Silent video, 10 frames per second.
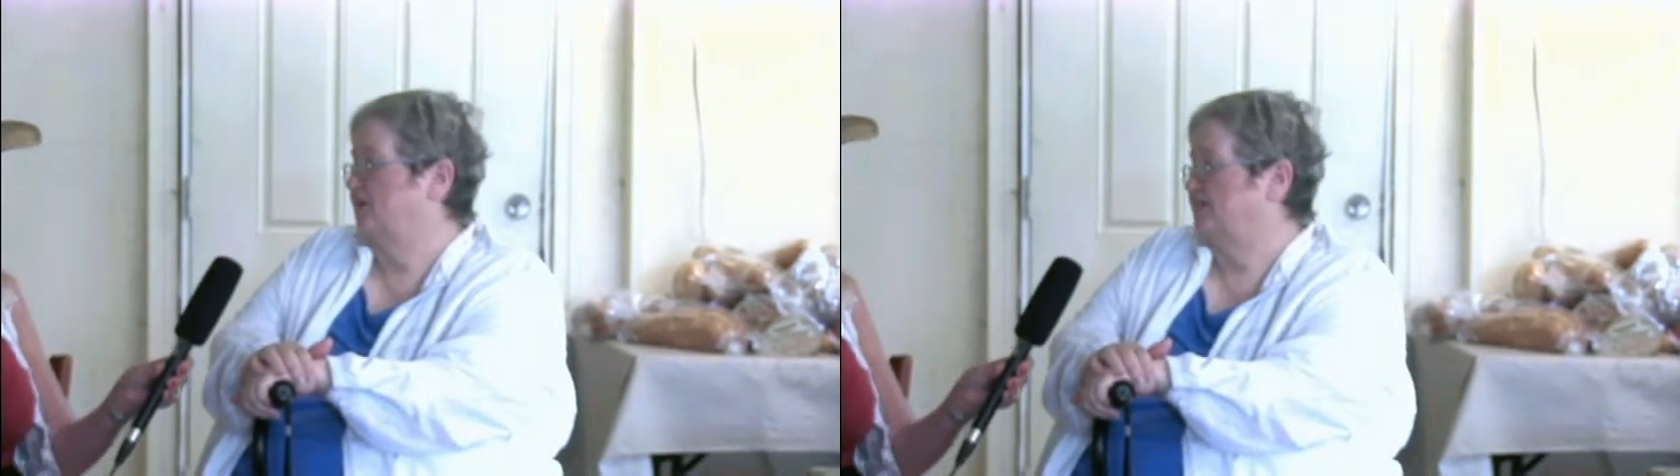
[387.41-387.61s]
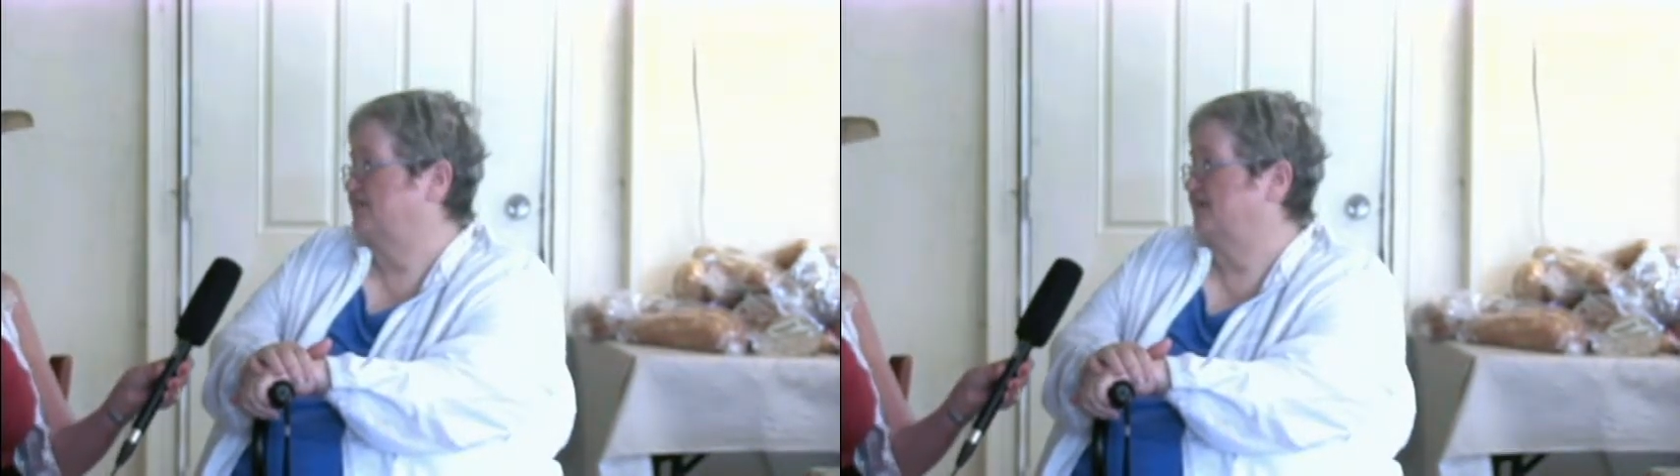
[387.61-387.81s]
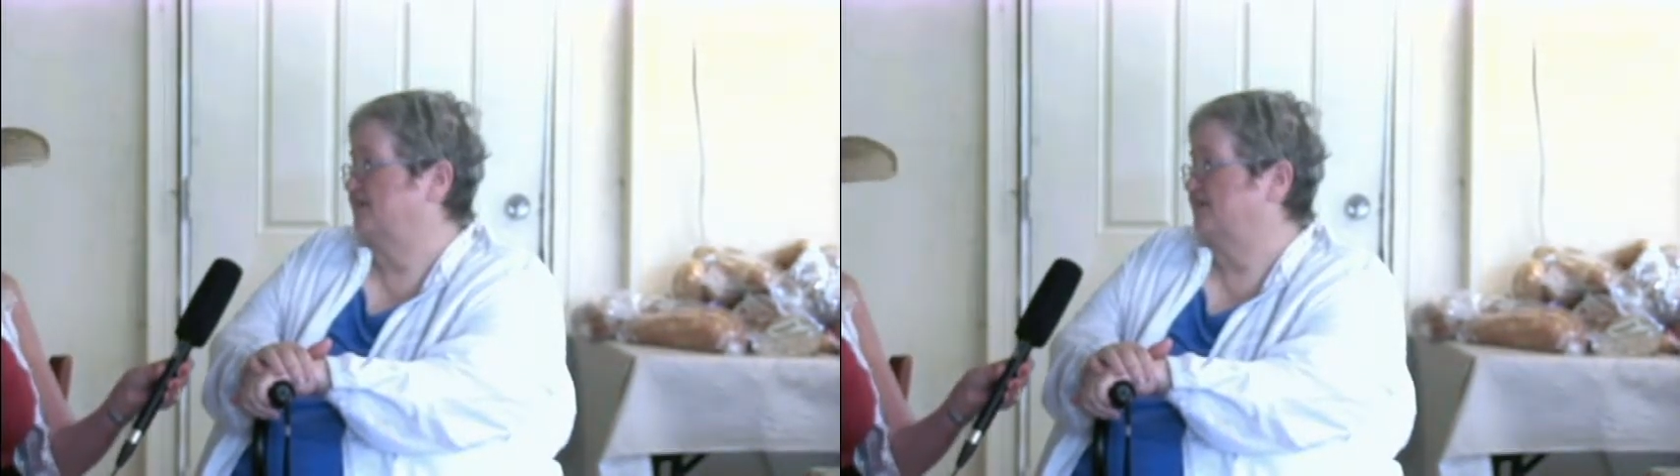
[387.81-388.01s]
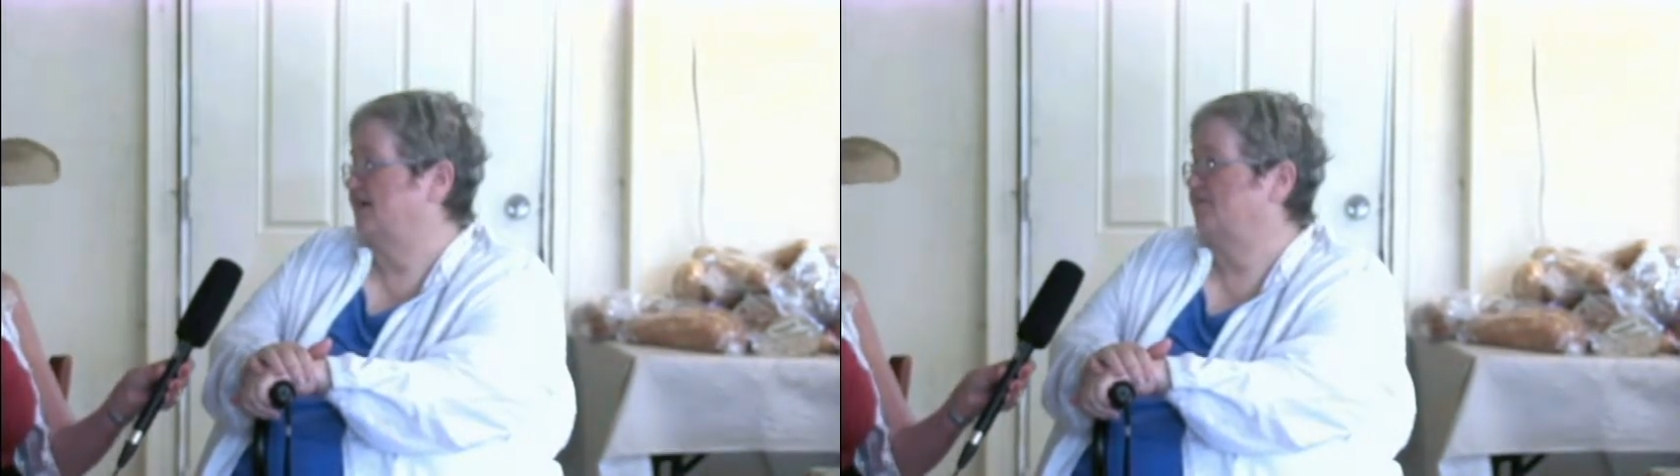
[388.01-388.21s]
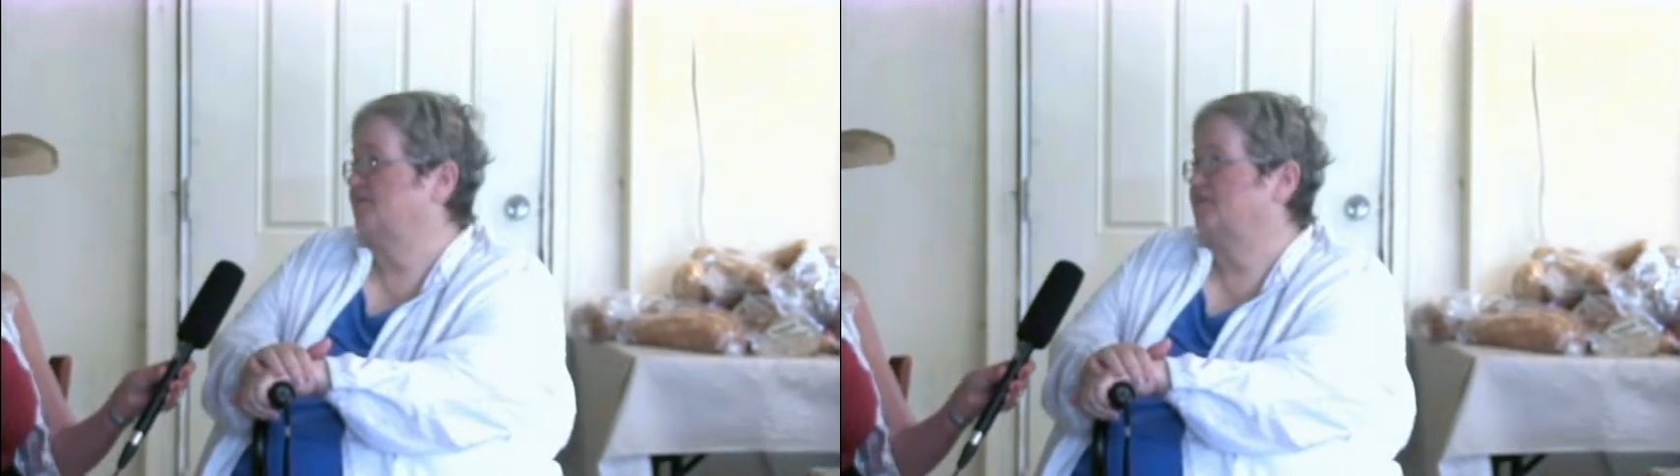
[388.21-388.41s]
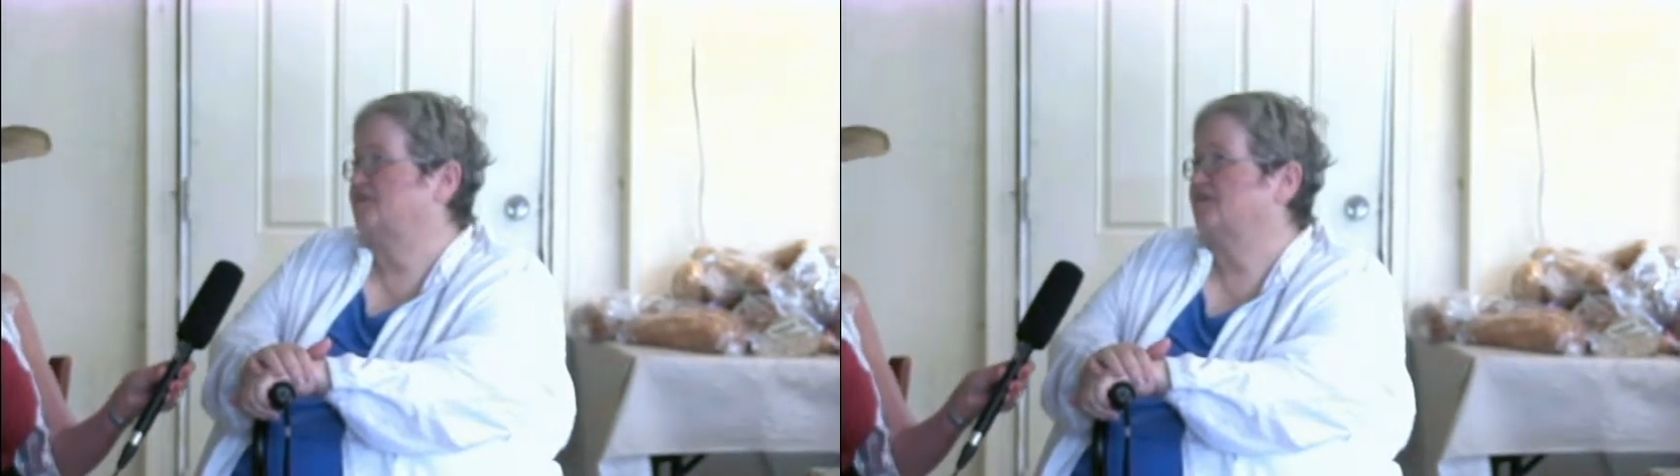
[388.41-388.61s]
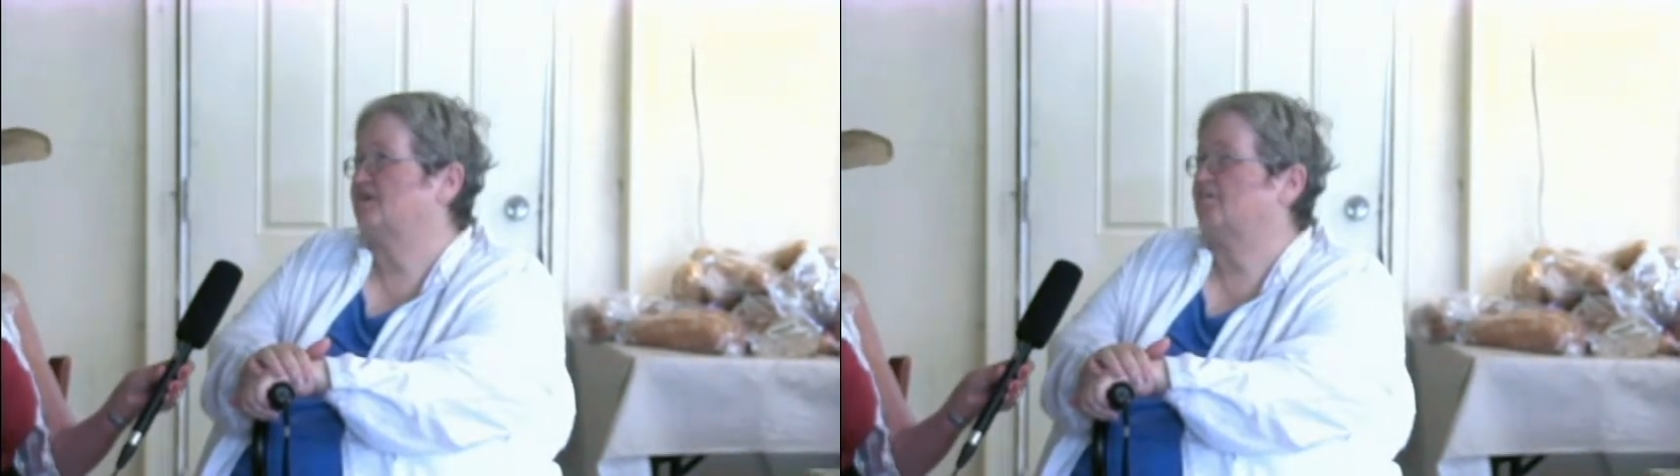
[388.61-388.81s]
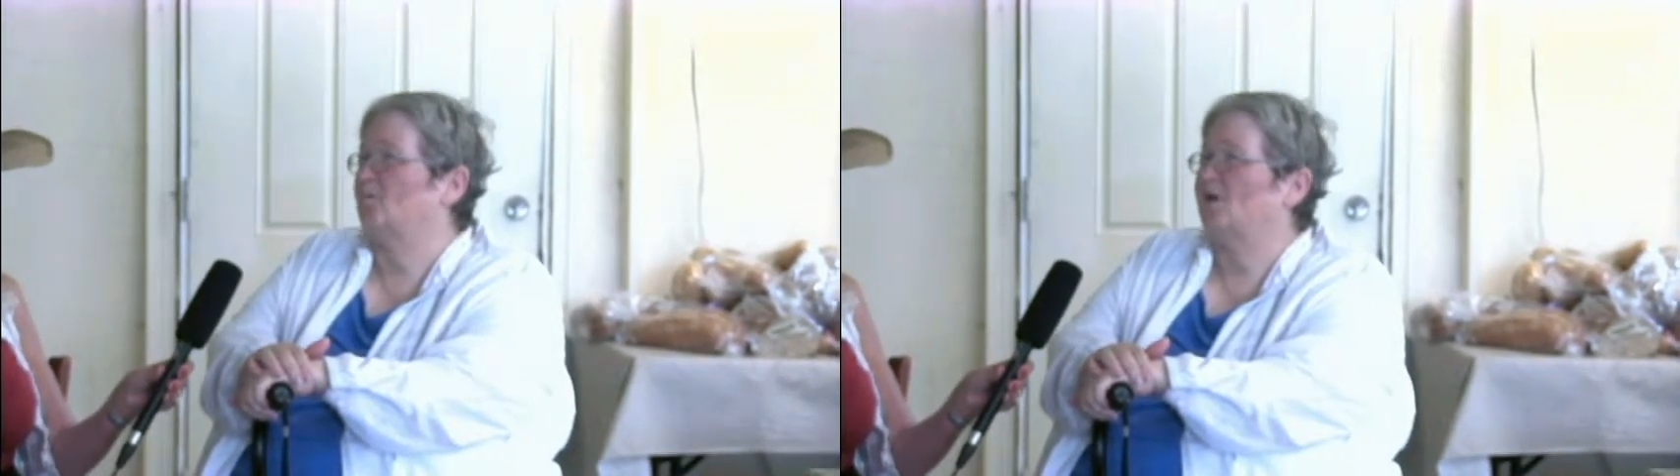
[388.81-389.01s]
entire life, but the
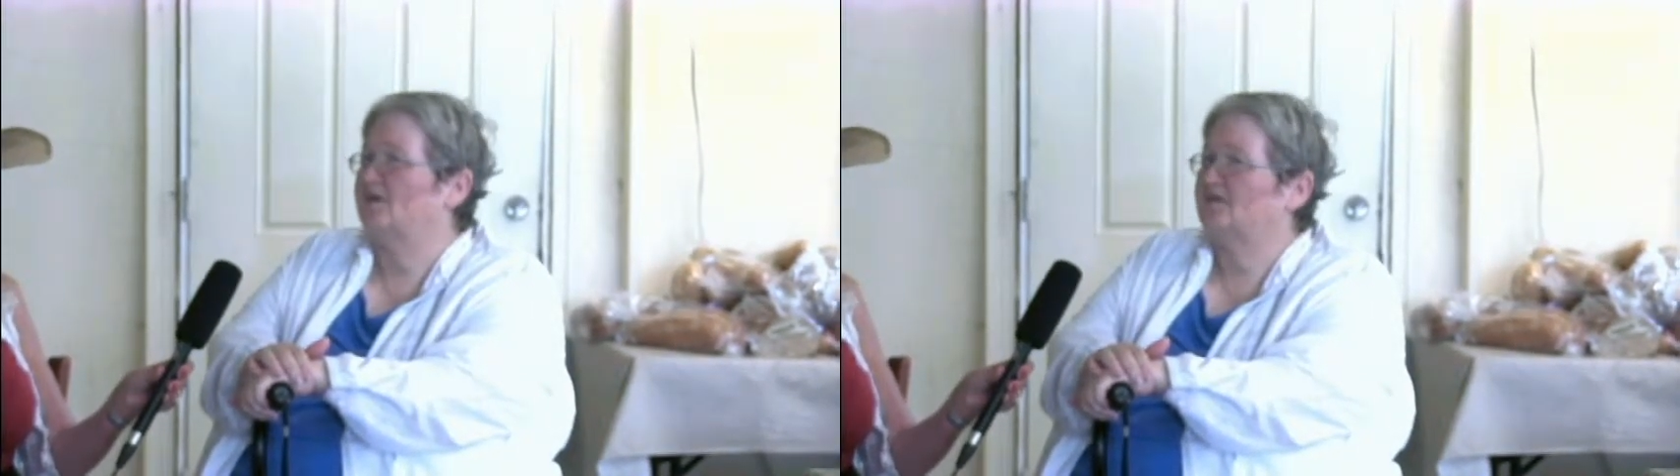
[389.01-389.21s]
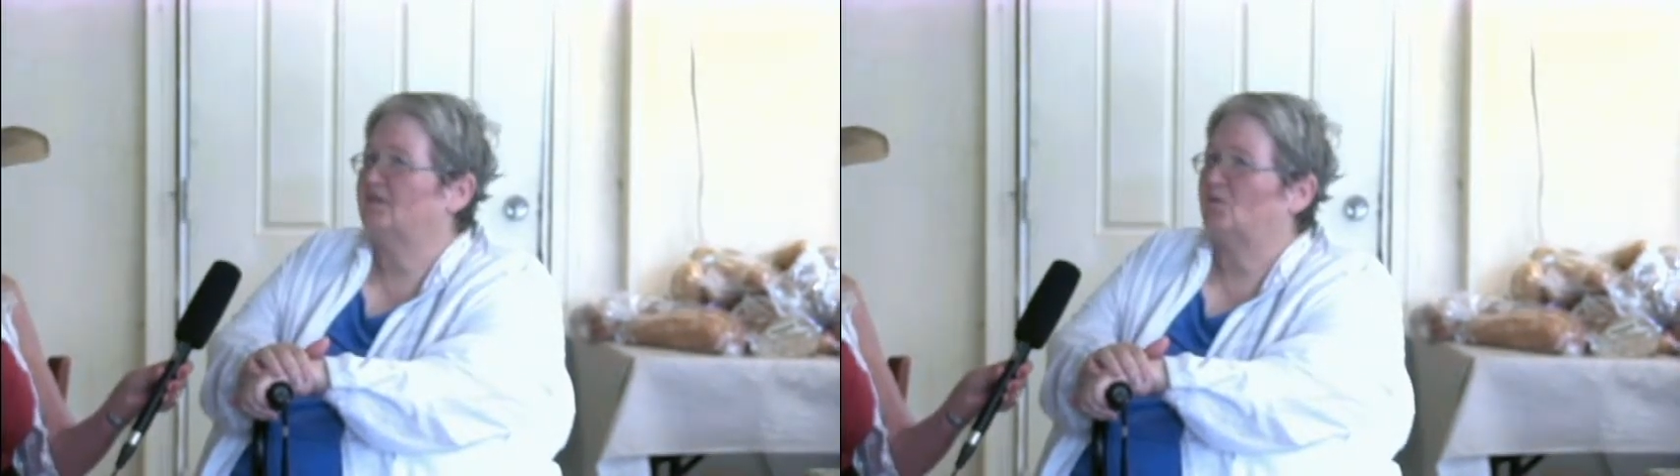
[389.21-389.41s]
one,